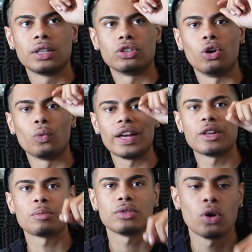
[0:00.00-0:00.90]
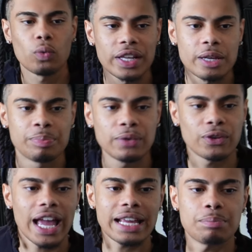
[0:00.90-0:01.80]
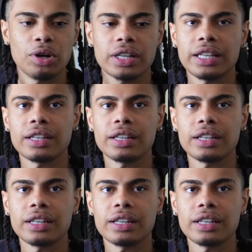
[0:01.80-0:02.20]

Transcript: No way they're no way they're beefing a boogie,